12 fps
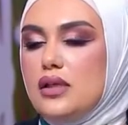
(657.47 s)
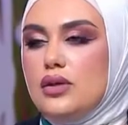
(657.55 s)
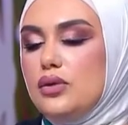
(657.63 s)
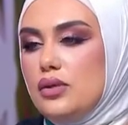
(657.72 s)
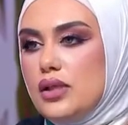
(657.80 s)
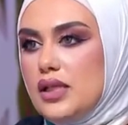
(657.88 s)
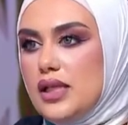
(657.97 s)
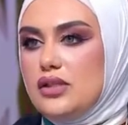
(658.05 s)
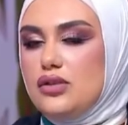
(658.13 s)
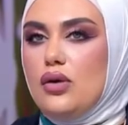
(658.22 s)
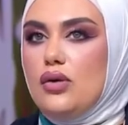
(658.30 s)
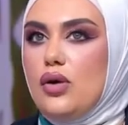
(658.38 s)
google it
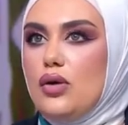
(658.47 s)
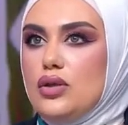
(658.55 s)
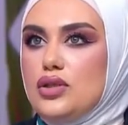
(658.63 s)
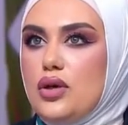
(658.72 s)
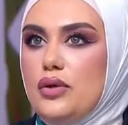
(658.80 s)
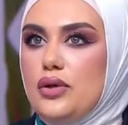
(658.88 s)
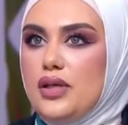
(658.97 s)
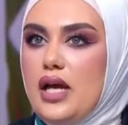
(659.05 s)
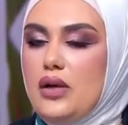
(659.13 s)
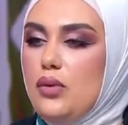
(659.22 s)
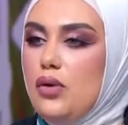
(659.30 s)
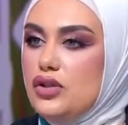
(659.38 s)
or also you
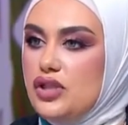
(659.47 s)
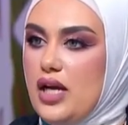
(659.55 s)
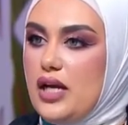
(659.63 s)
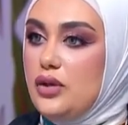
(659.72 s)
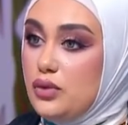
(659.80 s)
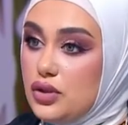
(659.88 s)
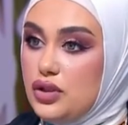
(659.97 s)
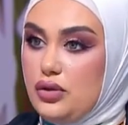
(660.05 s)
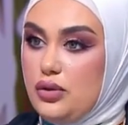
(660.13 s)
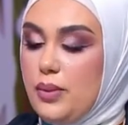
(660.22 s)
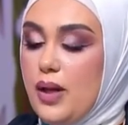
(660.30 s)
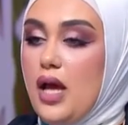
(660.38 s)
can watch uh,
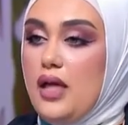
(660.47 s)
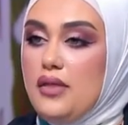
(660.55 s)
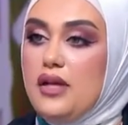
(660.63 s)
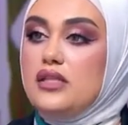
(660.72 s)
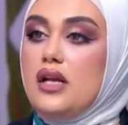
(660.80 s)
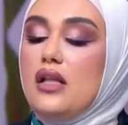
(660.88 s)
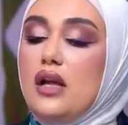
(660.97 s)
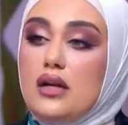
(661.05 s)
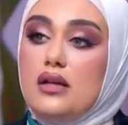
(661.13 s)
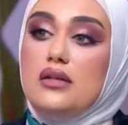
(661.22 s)
youtube there's a lot and a